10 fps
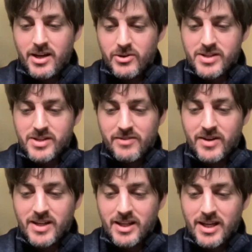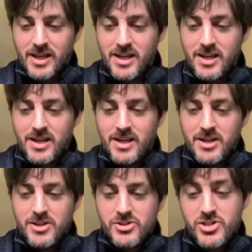significantly
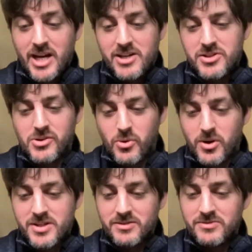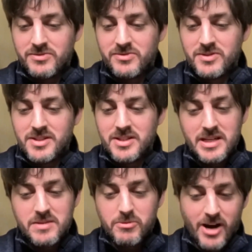change the course of
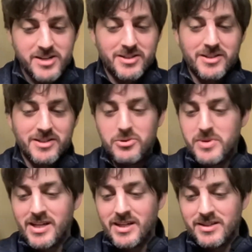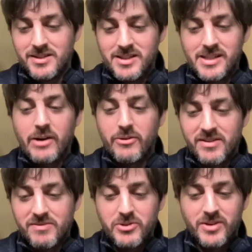disease progression until we can get rid
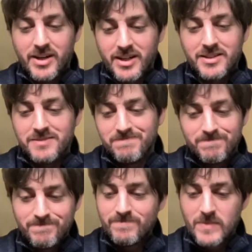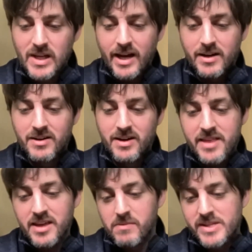of mutant Huntington? And I
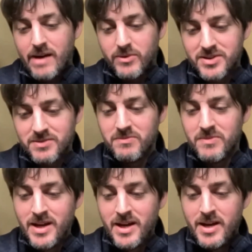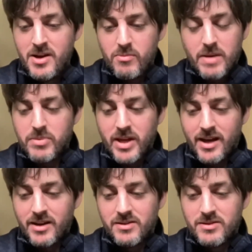think metabolism might play
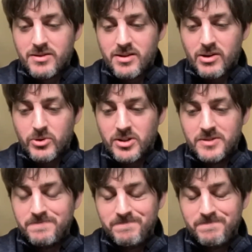a role.